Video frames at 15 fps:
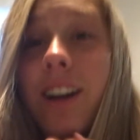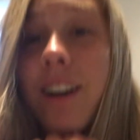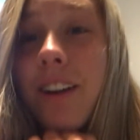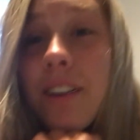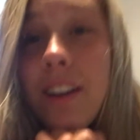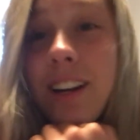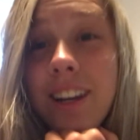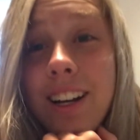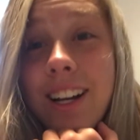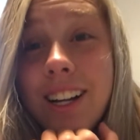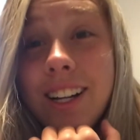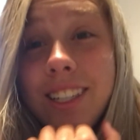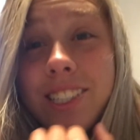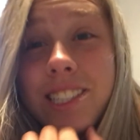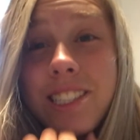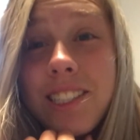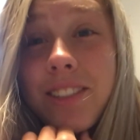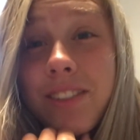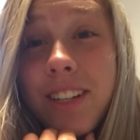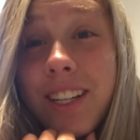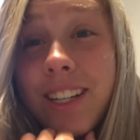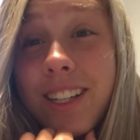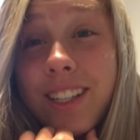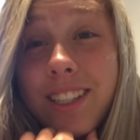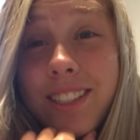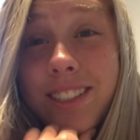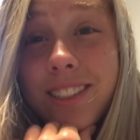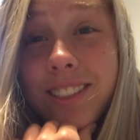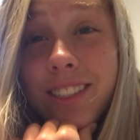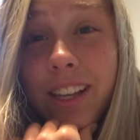Okay guys, so it is
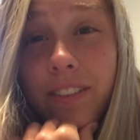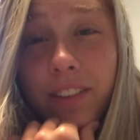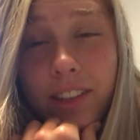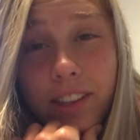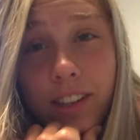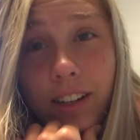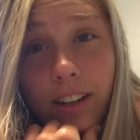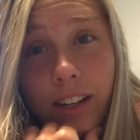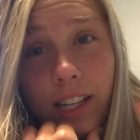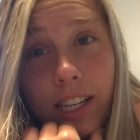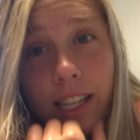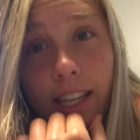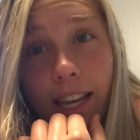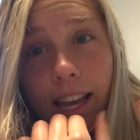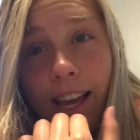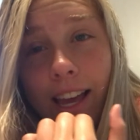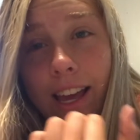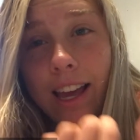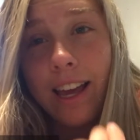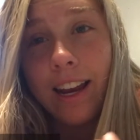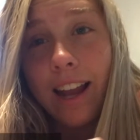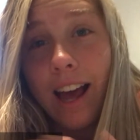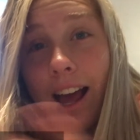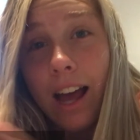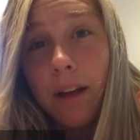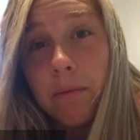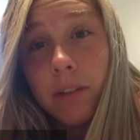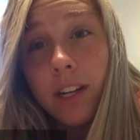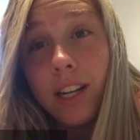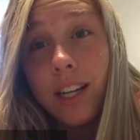7:30 and
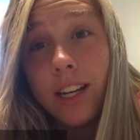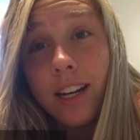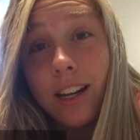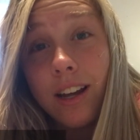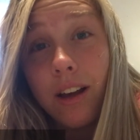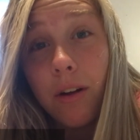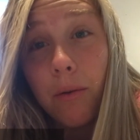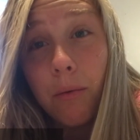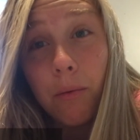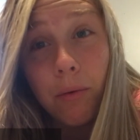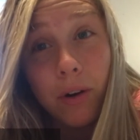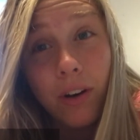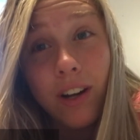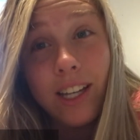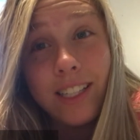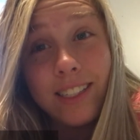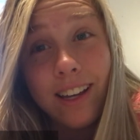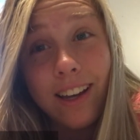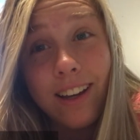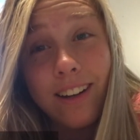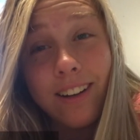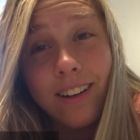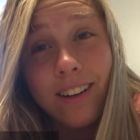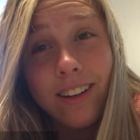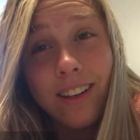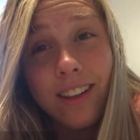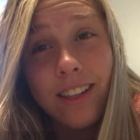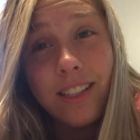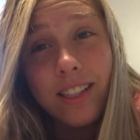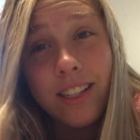I'm getting really tired.
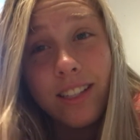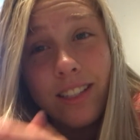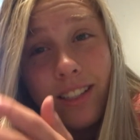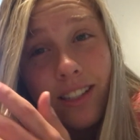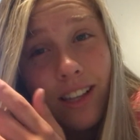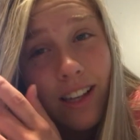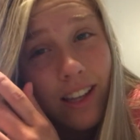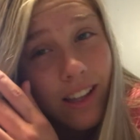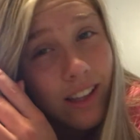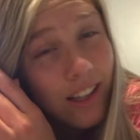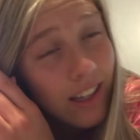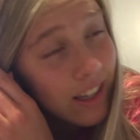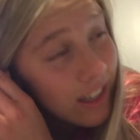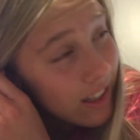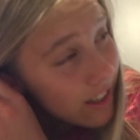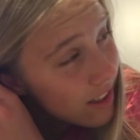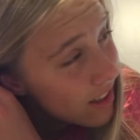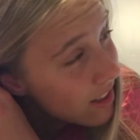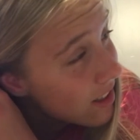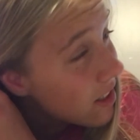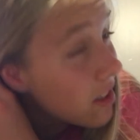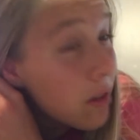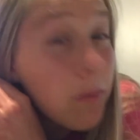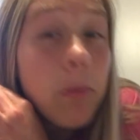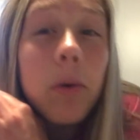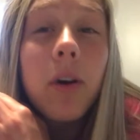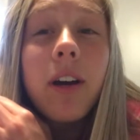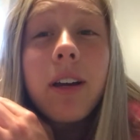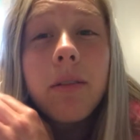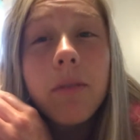This is like the
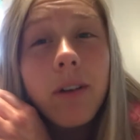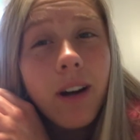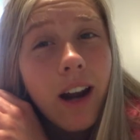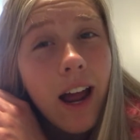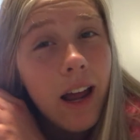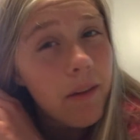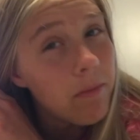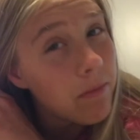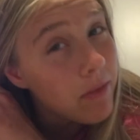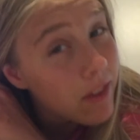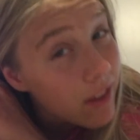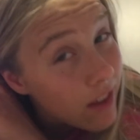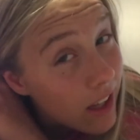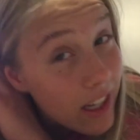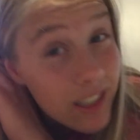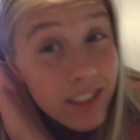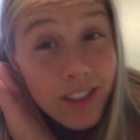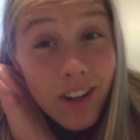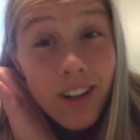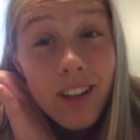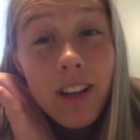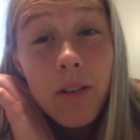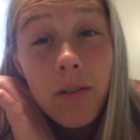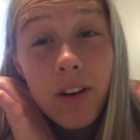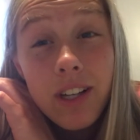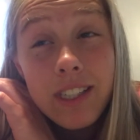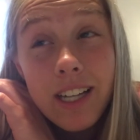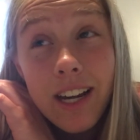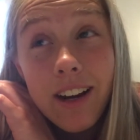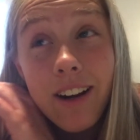point where I'm like starting to get really
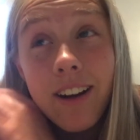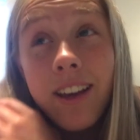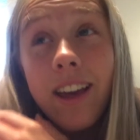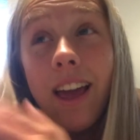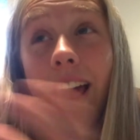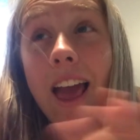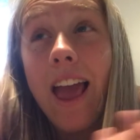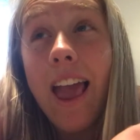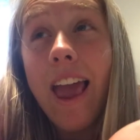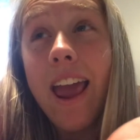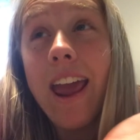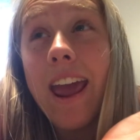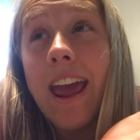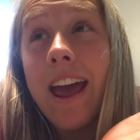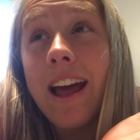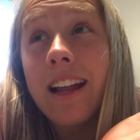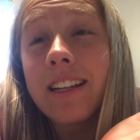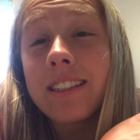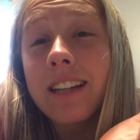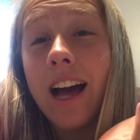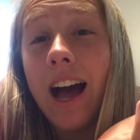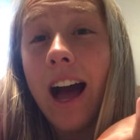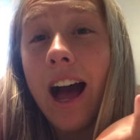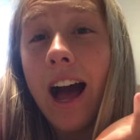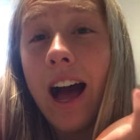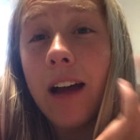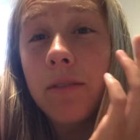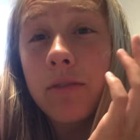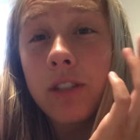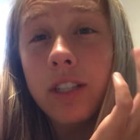tired, and
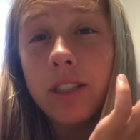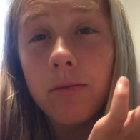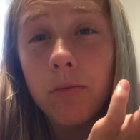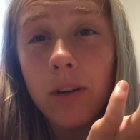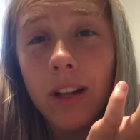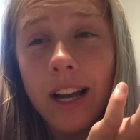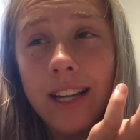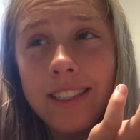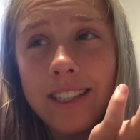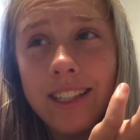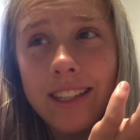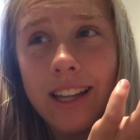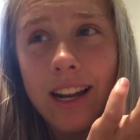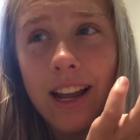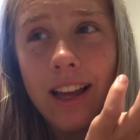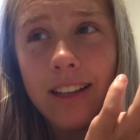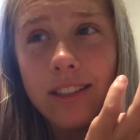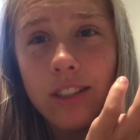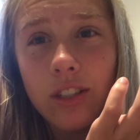I'm just realizing that I